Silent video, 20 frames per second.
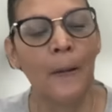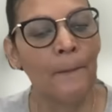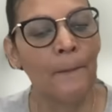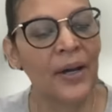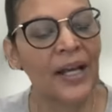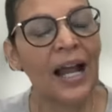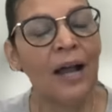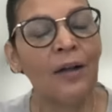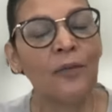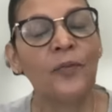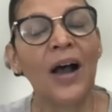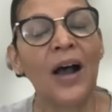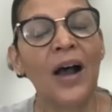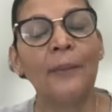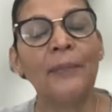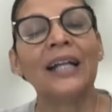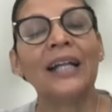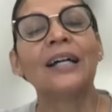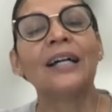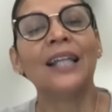But I've,
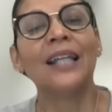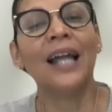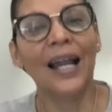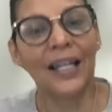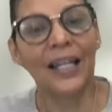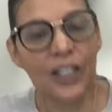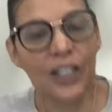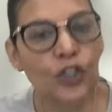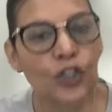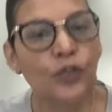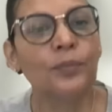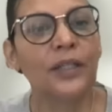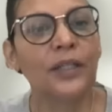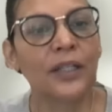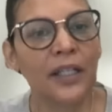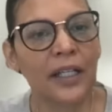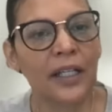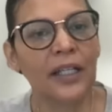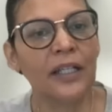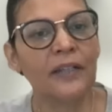I'm inclined to
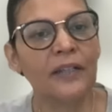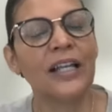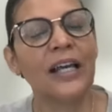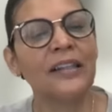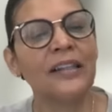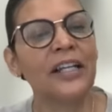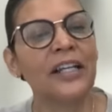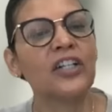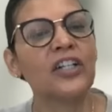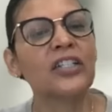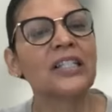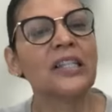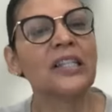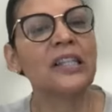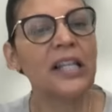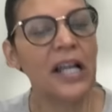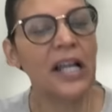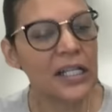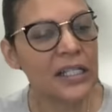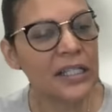believe that there's
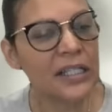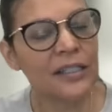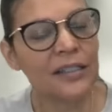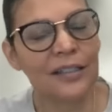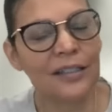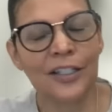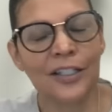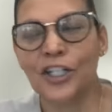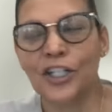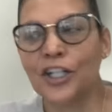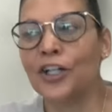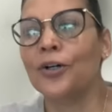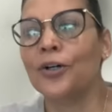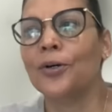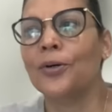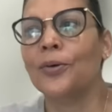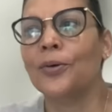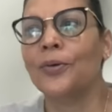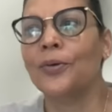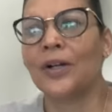less, you
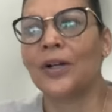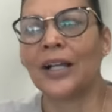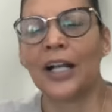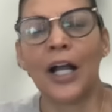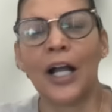know,